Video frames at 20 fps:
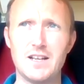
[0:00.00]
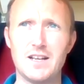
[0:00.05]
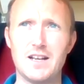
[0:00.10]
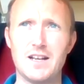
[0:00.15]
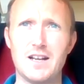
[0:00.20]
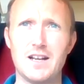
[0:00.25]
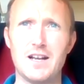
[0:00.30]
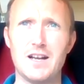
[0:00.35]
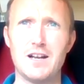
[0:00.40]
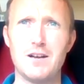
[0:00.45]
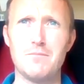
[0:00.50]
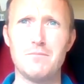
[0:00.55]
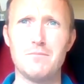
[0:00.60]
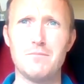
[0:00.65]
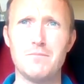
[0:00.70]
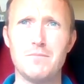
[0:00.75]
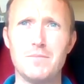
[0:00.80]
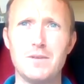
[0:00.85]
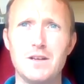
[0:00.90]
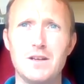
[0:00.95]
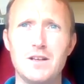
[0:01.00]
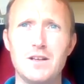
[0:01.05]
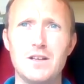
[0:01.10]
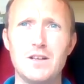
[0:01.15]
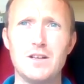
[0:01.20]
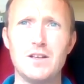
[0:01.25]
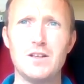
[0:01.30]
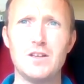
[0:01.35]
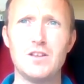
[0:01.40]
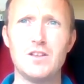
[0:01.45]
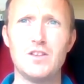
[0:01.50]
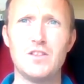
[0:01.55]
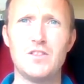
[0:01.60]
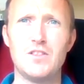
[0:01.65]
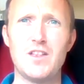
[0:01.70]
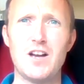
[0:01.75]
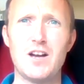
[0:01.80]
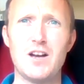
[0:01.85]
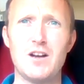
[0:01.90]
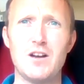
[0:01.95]

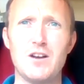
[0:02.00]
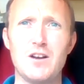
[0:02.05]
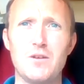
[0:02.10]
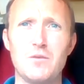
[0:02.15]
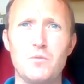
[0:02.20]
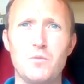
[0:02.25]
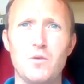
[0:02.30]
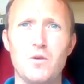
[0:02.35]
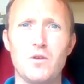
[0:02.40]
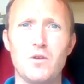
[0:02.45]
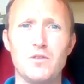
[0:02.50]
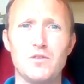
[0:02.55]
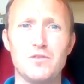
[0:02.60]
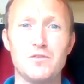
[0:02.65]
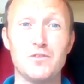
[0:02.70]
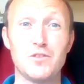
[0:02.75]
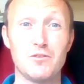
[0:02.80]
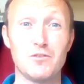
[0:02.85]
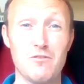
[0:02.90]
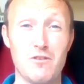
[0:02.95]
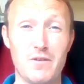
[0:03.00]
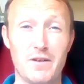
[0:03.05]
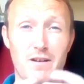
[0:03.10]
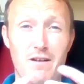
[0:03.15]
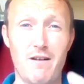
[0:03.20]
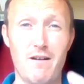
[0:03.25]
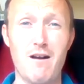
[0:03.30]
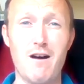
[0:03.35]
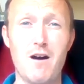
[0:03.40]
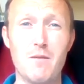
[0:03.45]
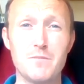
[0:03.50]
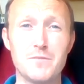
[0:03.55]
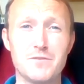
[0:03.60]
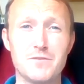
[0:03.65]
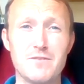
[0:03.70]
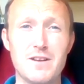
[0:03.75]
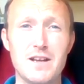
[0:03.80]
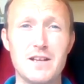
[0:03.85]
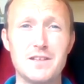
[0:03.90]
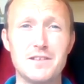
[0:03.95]
There was the growing arms
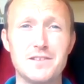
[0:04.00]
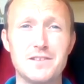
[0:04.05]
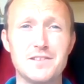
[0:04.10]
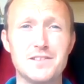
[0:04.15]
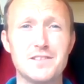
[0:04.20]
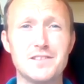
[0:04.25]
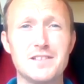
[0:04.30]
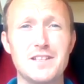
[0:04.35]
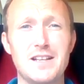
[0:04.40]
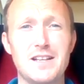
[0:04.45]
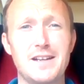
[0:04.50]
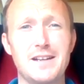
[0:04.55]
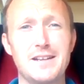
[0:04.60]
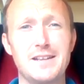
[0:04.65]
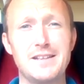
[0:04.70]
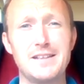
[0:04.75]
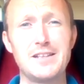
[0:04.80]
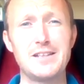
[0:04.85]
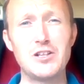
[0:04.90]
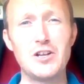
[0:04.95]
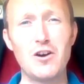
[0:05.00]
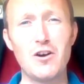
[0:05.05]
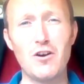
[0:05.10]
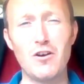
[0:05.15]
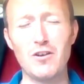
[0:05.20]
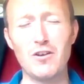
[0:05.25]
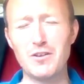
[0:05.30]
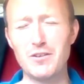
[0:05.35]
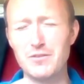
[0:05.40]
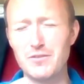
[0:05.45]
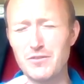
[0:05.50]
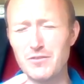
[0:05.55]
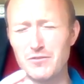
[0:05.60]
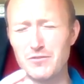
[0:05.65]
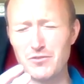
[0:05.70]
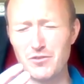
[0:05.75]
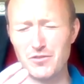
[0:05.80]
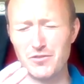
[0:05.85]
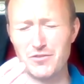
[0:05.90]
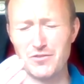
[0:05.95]
race, and
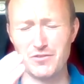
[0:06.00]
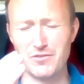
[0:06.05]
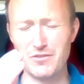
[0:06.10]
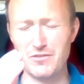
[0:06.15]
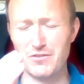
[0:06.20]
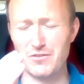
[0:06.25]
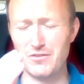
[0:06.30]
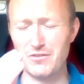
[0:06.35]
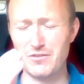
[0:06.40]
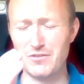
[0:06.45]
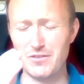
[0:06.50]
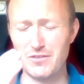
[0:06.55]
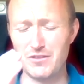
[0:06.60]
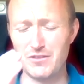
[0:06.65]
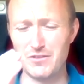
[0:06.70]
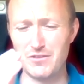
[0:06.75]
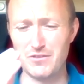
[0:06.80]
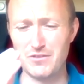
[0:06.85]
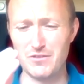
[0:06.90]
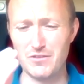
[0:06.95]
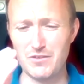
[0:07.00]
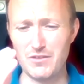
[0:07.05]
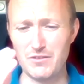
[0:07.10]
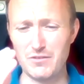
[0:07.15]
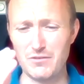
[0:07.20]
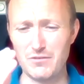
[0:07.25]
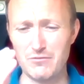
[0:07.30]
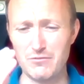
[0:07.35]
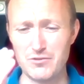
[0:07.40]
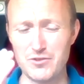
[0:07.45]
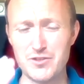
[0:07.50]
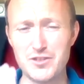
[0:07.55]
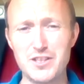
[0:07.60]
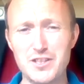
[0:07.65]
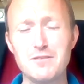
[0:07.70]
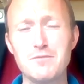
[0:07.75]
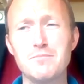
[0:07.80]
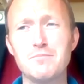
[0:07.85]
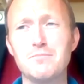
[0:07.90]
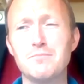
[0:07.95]
just through
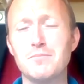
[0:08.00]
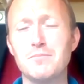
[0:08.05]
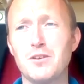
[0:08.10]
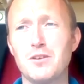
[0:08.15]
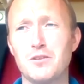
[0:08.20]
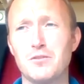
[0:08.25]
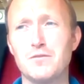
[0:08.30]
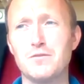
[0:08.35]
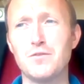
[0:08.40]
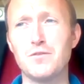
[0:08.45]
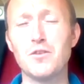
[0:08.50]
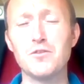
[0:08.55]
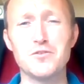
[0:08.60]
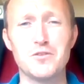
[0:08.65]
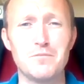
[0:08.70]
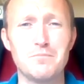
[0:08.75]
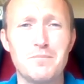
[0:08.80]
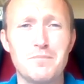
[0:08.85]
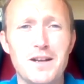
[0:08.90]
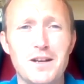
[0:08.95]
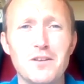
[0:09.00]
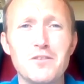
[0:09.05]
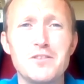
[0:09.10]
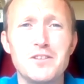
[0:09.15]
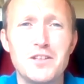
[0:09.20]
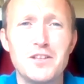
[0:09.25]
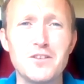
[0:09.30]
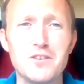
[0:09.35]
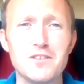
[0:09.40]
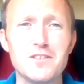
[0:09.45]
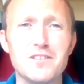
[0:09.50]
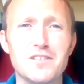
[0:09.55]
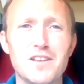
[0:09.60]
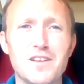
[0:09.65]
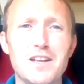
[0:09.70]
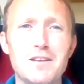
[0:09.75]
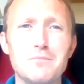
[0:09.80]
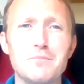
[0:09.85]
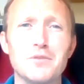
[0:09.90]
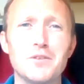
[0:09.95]
sheer unfortunate bad luck, you could
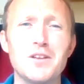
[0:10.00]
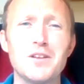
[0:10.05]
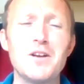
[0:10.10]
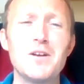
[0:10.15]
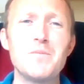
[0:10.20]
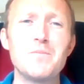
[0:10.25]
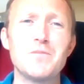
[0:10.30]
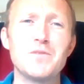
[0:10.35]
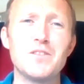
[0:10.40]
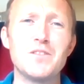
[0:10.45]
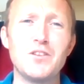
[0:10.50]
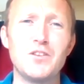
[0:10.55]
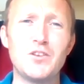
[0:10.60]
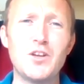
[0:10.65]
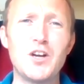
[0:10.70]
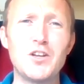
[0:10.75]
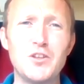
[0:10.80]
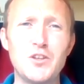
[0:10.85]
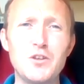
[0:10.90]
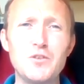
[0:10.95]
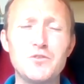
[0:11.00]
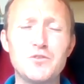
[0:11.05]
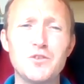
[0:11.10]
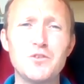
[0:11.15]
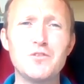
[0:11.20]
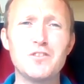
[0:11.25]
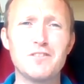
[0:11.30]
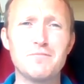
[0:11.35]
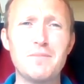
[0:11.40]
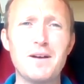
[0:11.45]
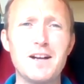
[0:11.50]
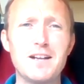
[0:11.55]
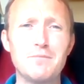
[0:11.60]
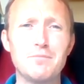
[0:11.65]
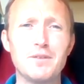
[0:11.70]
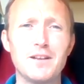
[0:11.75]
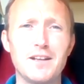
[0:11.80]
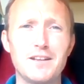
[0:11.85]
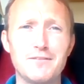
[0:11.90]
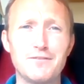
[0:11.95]
say, but a U-2 spy
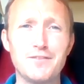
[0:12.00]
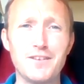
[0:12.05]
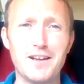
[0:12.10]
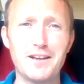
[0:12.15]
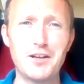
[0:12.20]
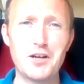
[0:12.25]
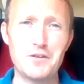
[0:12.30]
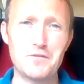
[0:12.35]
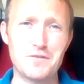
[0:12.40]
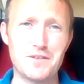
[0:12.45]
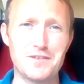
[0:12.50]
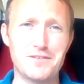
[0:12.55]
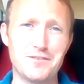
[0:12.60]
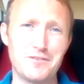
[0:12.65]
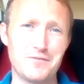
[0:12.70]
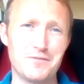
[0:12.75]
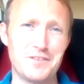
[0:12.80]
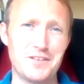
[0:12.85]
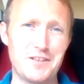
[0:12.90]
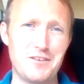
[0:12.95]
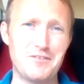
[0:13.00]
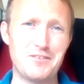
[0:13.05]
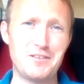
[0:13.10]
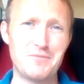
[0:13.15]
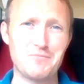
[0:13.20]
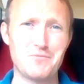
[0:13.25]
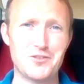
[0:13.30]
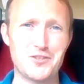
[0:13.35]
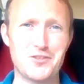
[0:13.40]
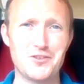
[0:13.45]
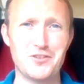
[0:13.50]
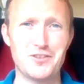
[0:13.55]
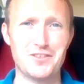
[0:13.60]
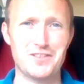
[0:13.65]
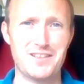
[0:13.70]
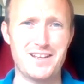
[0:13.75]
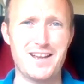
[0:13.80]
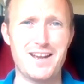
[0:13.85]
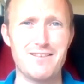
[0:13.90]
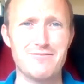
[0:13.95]
plane flying over the Soviet Union was shot
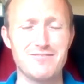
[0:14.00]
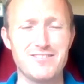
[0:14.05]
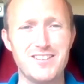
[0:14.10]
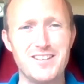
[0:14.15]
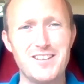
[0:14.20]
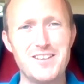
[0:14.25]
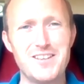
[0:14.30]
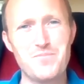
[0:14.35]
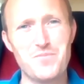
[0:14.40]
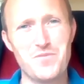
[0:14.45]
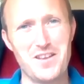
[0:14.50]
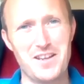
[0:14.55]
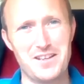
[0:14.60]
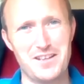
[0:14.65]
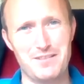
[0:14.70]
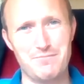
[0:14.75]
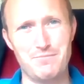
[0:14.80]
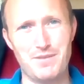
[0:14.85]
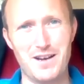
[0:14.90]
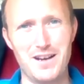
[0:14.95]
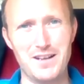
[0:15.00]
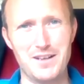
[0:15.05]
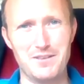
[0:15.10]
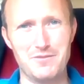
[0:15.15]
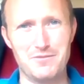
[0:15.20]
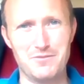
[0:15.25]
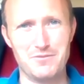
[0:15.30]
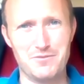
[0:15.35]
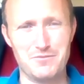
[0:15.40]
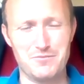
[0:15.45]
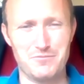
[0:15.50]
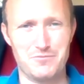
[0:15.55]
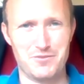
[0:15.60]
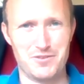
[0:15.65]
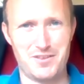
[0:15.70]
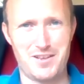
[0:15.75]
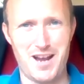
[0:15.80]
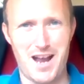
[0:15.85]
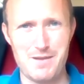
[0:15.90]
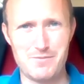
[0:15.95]
down, and its pilot was
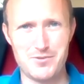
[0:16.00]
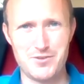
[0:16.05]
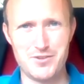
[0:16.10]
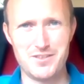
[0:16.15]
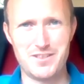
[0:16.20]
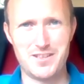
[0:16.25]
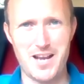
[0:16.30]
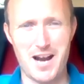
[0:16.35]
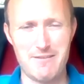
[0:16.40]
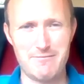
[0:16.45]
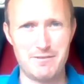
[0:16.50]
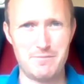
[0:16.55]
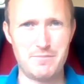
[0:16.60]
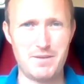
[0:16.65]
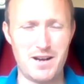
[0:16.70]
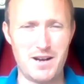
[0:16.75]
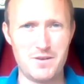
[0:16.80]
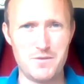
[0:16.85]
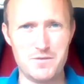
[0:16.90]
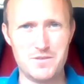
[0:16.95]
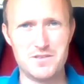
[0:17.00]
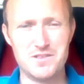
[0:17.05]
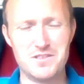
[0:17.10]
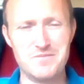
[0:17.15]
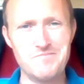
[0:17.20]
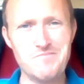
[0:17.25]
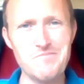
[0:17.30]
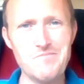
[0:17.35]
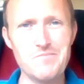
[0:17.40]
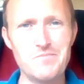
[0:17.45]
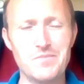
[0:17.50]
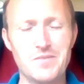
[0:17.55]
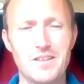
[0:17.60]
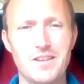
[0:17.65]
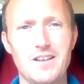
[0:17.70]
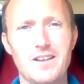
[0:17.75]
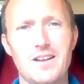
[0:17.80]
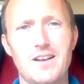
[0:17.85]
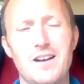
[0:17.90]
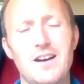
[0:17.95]
captured, Gary Powers,
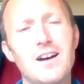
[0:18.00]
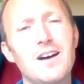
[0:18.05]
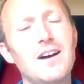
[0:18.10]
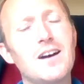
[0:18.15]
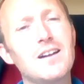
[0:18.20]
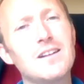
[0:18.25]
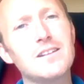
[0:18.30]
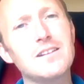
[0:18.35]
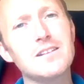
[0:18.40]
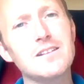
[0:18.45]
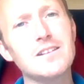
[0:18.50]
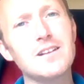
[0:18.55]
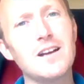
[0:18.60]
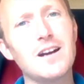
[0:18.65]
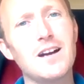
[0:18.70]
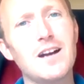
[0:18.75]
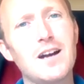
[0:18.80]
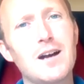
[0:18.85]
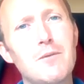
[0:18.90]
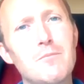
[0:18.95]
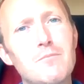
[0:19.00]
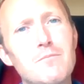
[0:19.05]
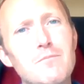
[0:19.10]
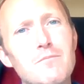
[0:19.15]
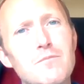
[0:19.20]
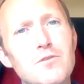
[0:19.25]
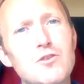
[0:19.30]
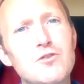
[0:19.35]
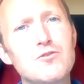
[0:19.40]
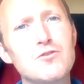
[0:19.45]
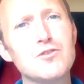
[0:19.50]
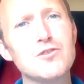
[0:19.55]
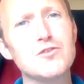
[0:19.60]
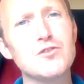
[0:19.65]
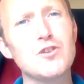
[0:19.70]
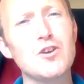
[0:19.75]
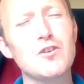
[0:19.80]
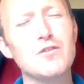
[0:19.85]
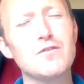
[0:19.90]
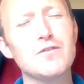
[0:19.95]
and
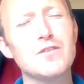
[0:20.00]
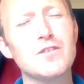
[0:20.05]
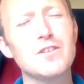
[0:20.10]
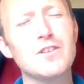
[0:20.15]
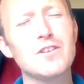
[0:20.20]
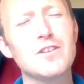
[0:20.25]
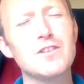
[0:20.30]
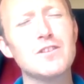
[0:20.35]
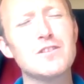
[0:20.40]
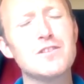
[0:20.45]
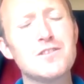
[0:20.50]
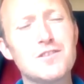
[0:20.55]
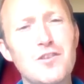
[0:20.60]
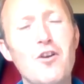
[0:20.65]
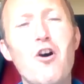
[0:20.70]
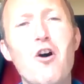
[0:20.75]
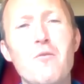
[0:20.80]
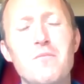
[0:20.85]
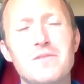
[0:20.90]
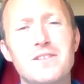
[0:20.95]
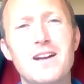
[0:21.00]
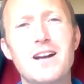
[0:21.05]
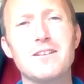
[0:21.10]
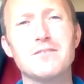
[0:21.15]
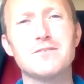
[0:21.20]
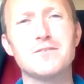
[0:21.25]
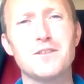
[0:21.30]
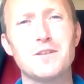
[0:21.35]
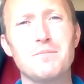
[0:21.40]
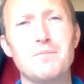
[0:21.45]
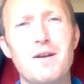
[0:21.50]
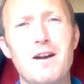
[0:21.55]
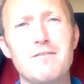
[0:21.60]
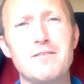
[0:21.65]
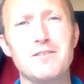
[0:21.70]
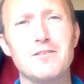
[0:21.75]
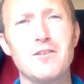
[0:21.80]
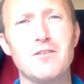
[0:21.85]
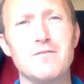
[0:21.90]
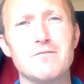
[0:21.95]
Khrushchev storms out of the
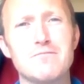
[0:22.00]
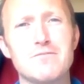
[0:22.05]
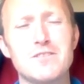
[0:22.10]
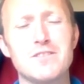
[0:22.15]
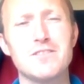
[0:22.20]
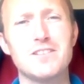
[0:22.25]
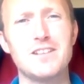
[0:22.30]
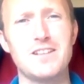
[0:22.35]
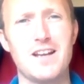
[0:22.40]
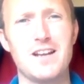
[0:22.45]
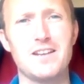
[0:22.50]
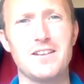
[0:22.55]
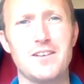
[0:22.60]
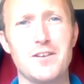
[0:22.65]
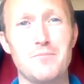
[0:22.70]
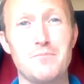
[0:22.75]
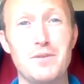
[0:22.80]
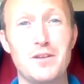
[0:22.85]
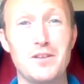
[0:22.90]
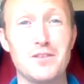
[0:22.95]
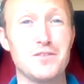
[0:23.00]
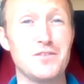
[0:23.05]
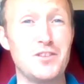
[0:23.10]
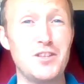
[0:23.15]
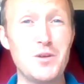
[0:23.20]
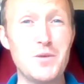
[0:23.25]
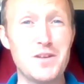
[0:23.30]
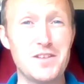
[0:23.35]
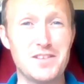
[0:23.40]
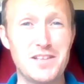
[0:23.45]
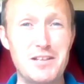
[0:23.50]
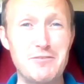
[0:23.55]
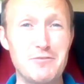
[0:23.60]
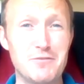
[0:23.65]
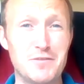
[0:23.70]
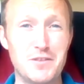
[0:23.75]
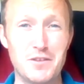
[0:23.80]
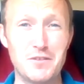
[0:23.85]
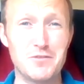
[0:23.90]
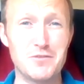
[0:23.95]
Paris conference in anger because the USA
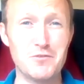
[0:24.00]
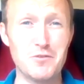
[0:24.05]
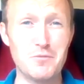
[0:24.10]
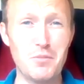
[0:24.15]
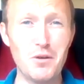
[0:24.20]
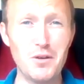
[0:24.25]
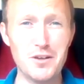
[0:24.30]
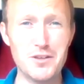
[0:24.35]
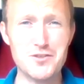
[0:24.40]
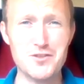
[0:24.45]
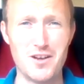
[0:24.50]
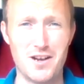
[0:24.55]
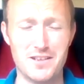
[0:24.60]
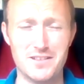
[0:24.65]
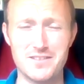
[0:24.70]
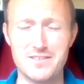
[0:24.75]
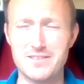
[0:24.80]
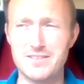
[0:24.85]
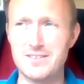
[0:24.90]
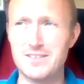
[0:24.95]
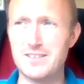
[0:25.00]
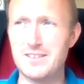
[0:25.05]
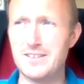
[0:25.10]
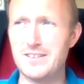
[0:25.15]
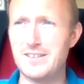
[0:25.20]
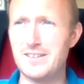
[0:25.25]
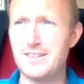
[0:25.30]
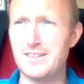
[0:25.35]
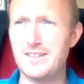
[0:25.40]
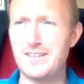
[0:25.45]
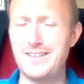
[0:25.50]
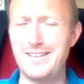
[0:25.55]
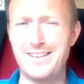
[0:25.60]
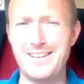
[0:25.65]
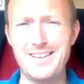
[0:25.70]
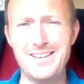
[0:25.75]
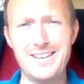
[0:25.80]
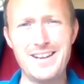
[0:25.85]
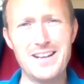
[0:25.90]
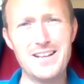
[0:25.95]
refused to apologise. And you
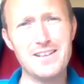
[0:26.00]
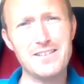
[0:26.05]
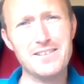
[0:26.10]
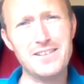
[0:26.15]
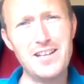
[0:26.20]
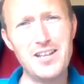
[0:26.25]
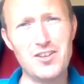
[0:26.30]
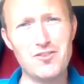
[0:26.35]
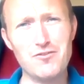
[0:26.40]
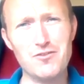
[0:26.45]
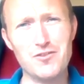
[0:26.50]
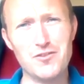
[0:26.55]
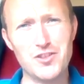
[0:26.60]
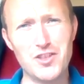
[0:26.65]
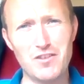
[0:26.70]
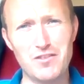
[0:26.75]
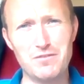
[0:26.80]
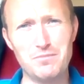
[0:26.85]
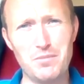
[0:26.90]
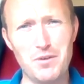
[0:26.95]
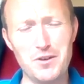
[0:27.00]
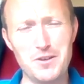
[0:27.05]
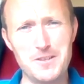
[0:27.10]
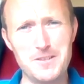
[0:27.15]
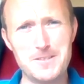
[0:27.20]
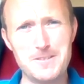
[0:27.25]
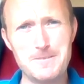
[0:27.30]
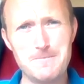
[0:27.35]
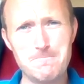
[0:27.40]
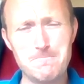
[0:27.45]
can kind of see Khrushchev's point.